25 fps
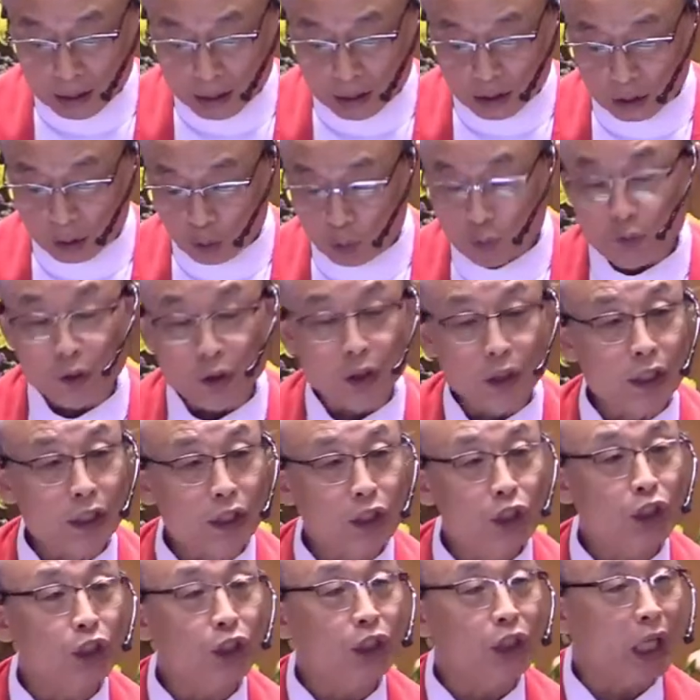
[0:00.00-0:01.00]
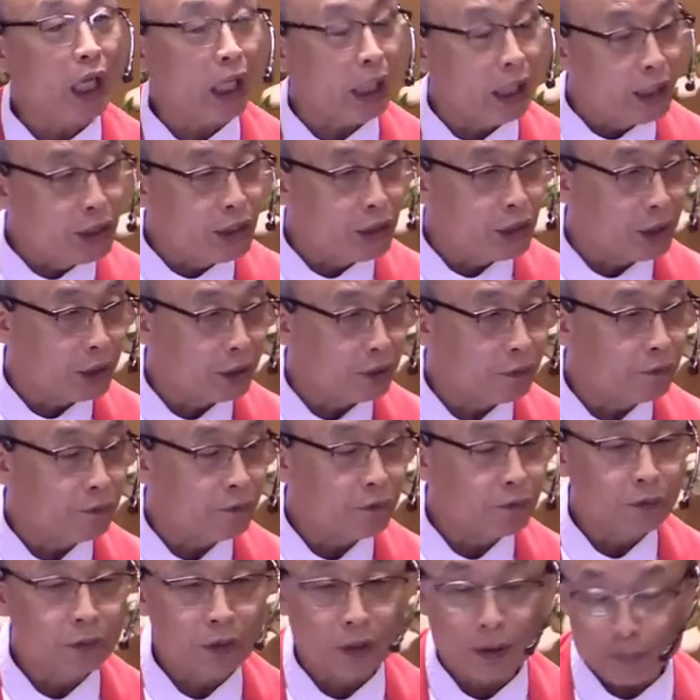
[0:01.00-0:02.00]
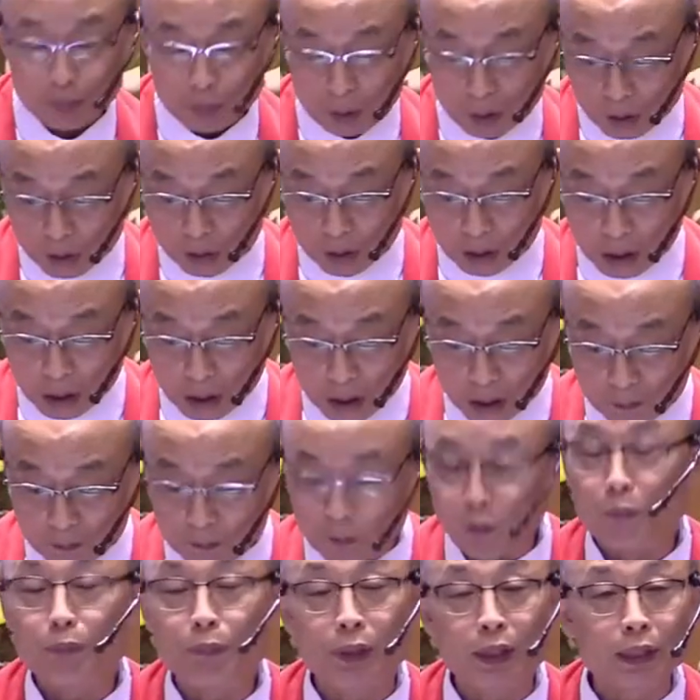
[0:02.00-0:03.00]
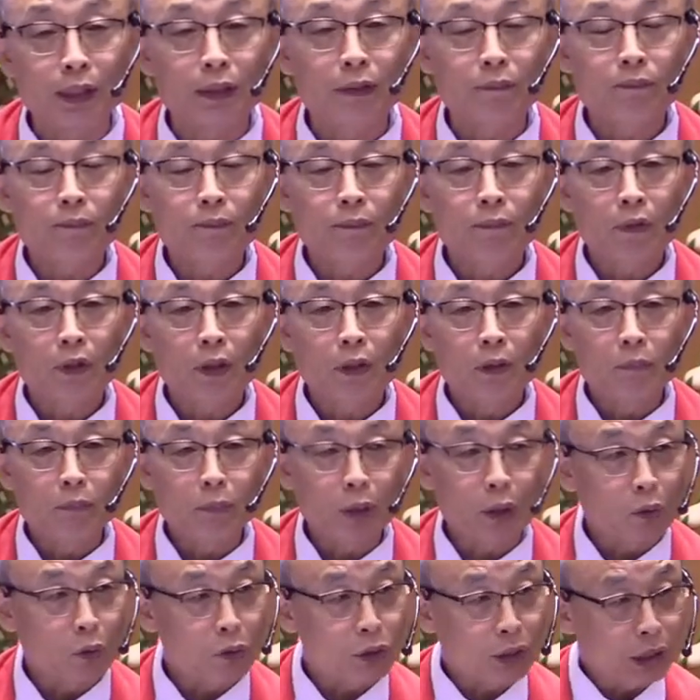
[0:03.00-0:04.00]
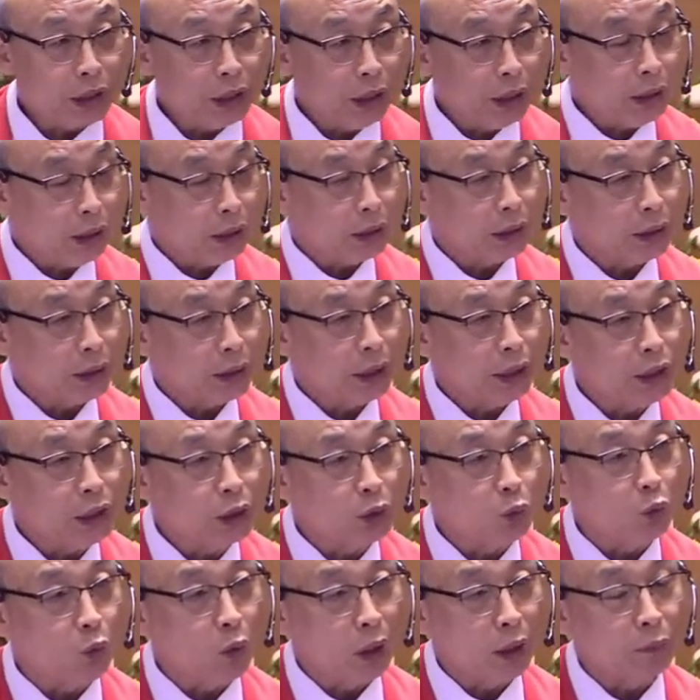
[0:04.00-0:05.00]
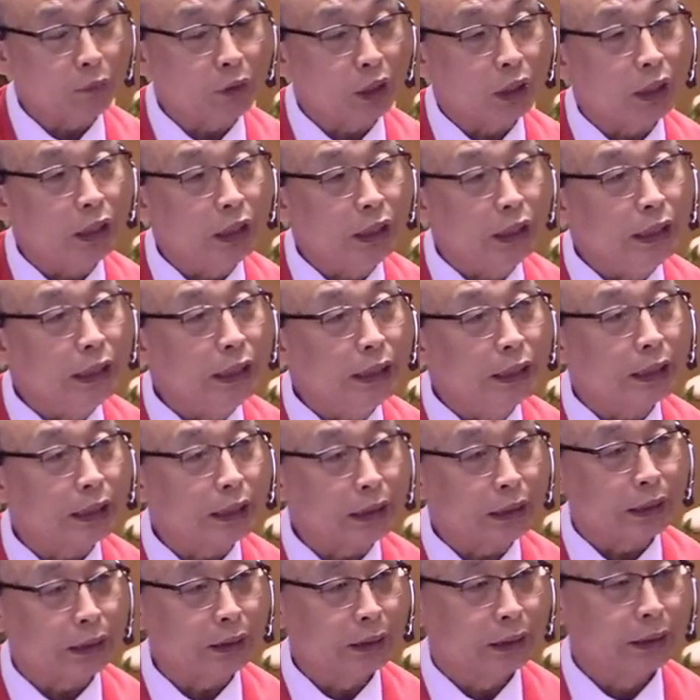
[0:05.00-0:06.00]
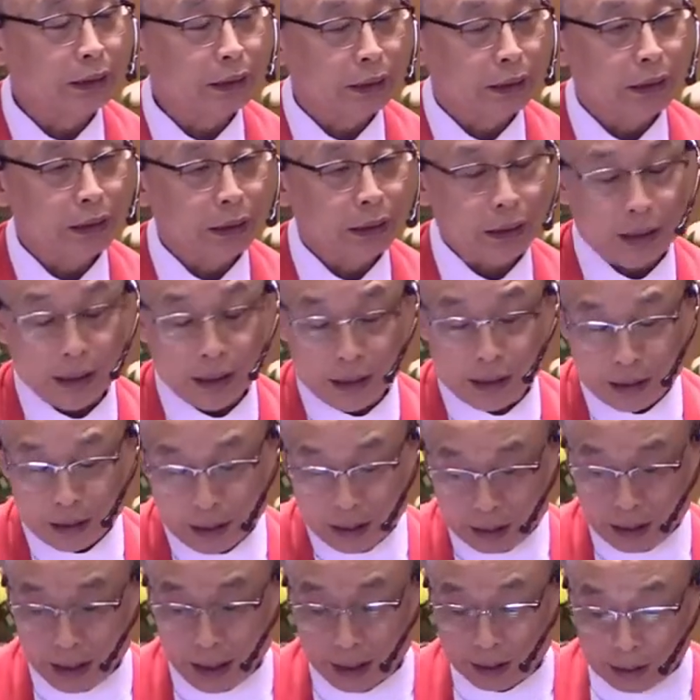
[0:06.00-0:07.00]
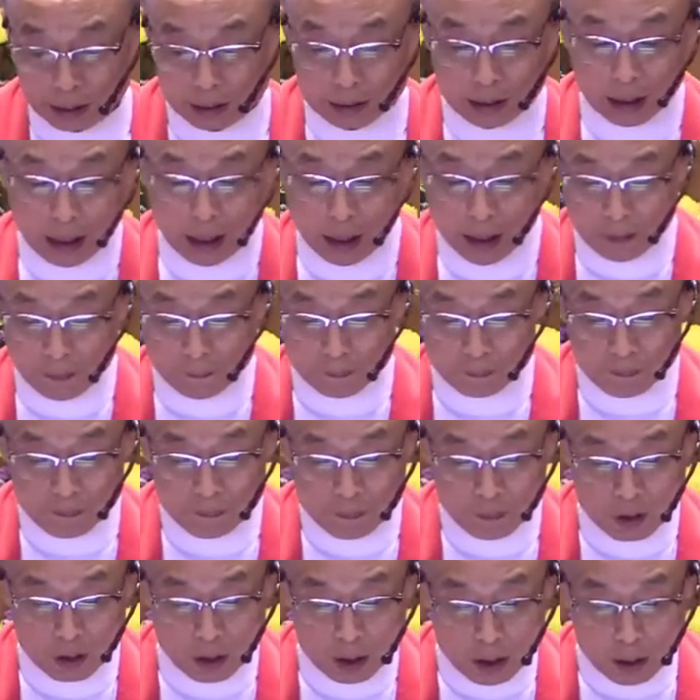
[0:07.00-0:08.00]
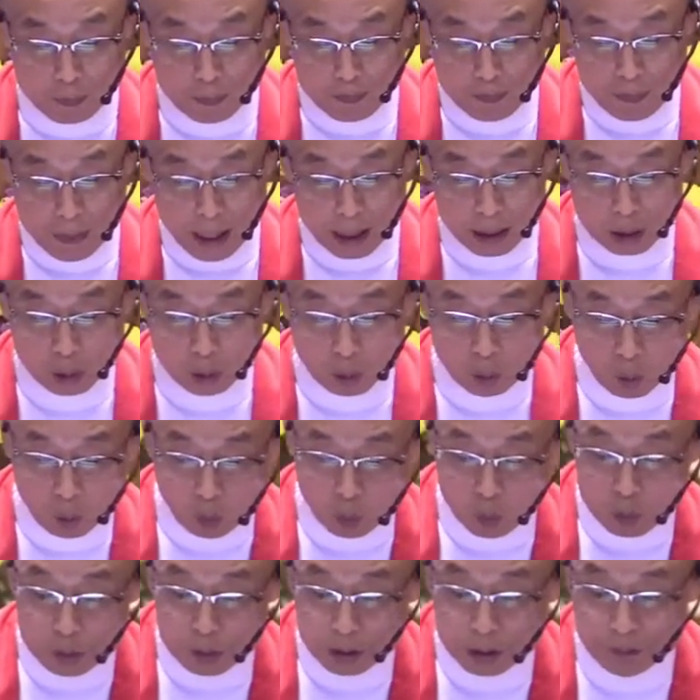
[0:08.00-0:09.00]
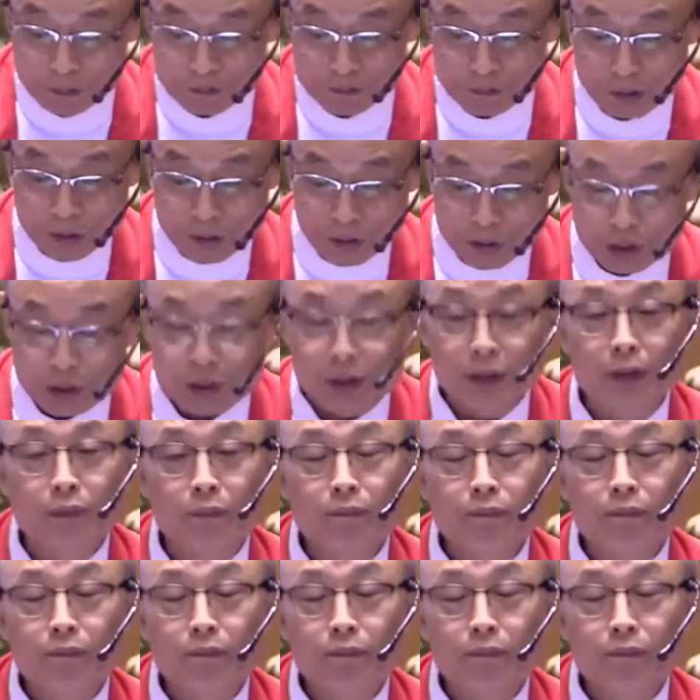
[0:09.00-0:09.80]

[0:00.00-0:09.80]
is really challenging personally for me, because here is the one of the leader at the time make a whole difference.